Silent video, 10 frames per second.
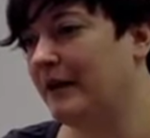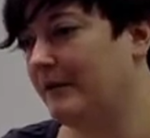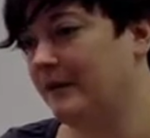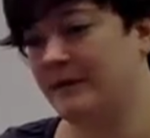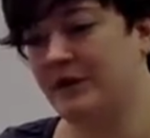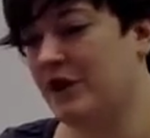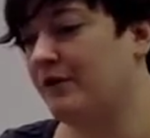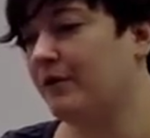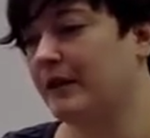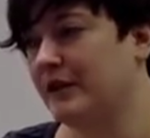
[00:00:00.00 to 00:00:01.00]
would
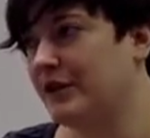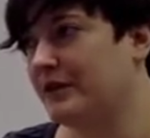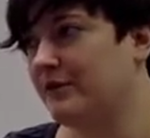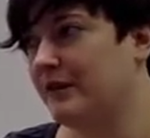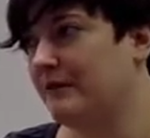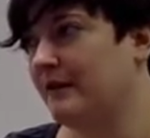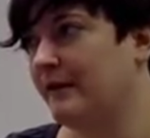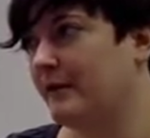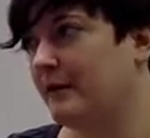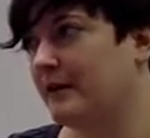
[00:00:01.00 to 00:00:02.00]
generally just treat
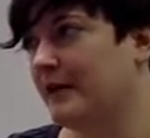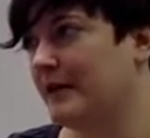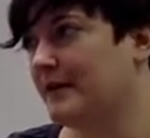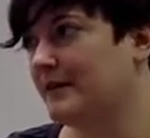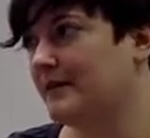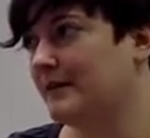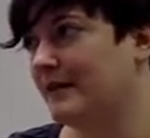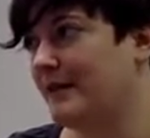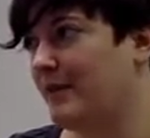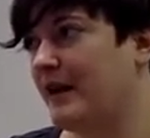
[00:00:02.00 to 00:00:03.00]
everyone in class the
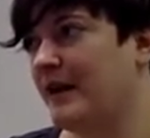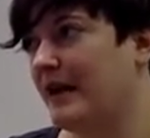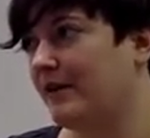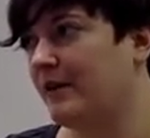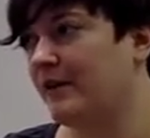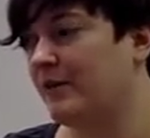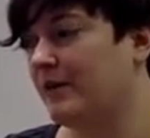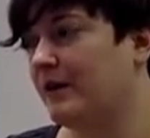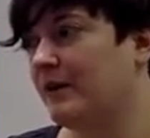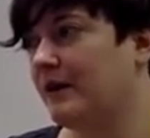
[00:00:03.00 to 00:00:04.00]
same way, handled all the
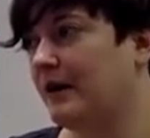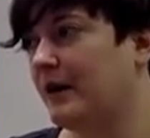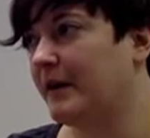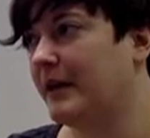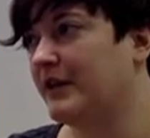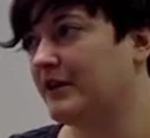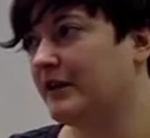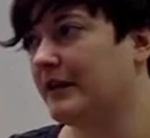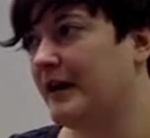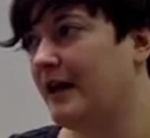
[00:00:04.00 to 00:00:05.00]
work.
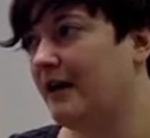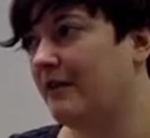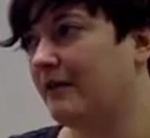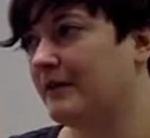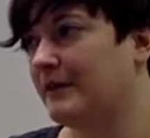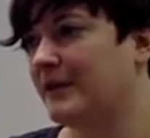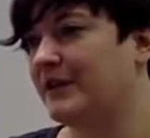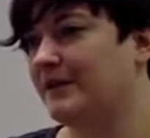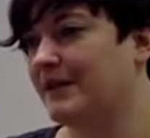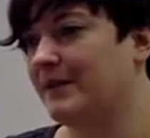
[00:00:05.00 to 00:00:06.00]
Occasionally now,
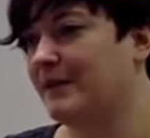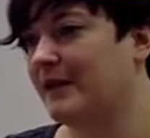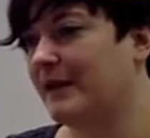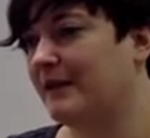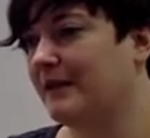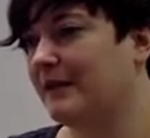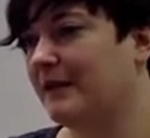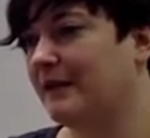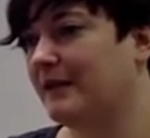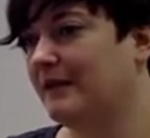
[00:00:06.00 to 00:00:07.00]
especially if it's something that I think
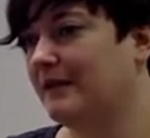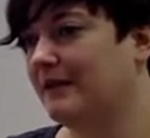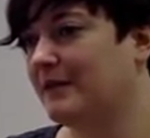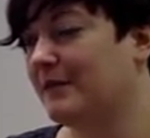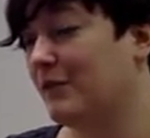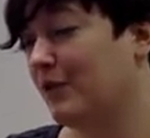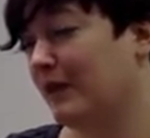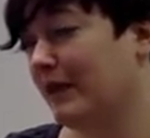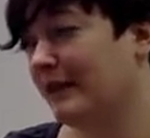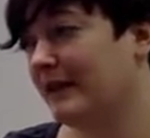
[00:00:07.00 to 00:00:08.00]
it's more
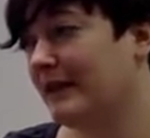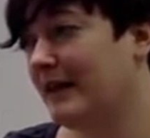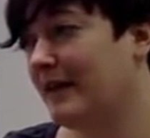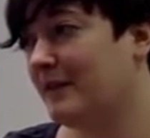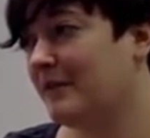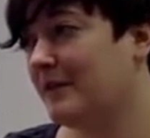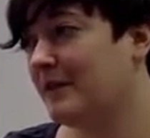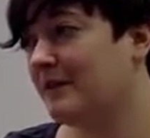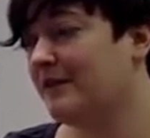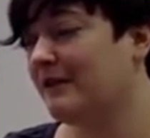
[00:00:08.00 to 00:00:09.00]
likely to happen
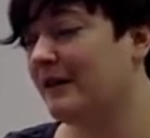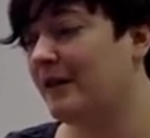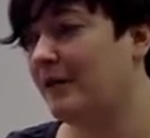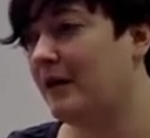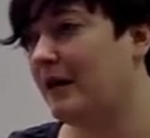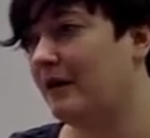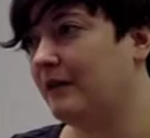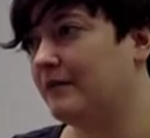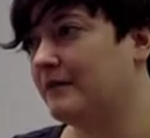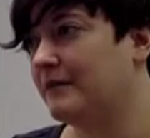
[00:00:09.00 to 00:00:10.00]
with,
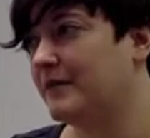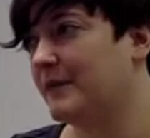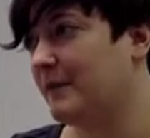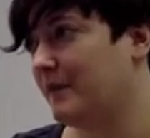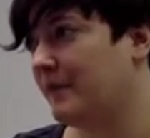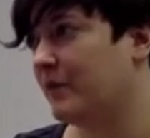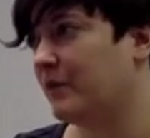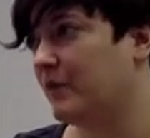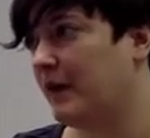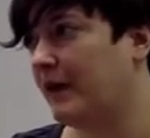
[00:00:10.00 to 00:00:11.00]
I'll sit with him for a
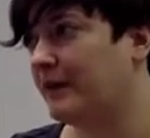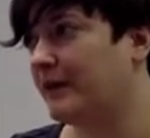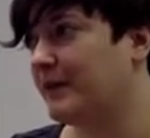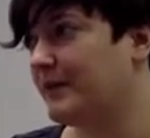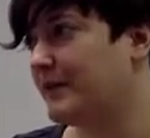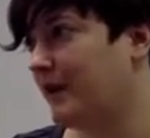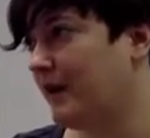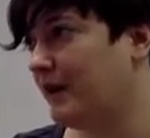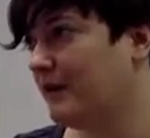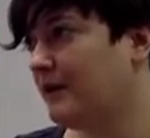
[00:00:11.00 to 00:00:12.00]
little while to get him
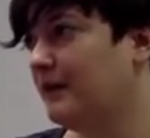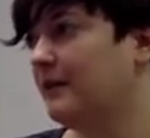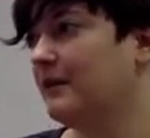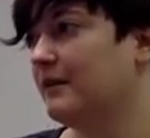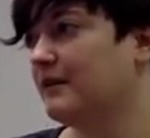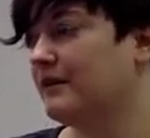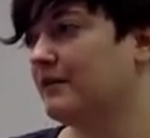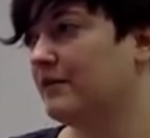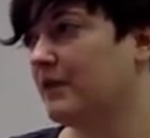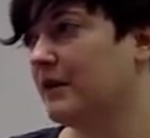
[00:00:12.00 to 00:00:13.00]
started to do
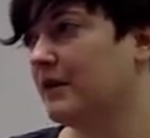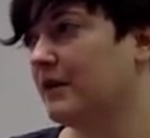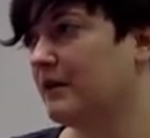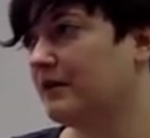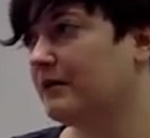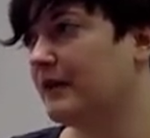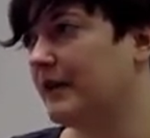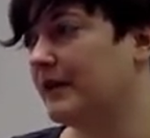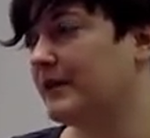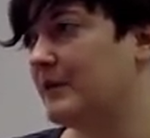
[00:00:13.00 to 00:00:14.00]
the work, try to
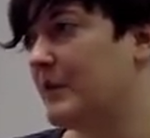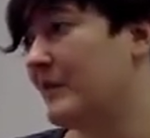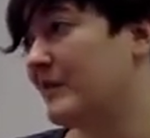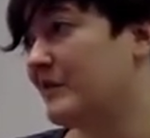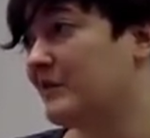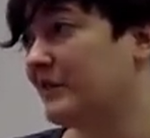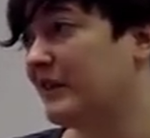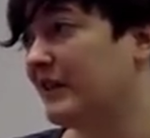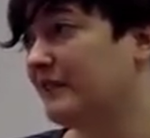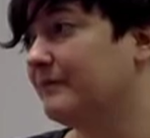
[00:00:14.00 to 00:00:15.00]
get some momentum building.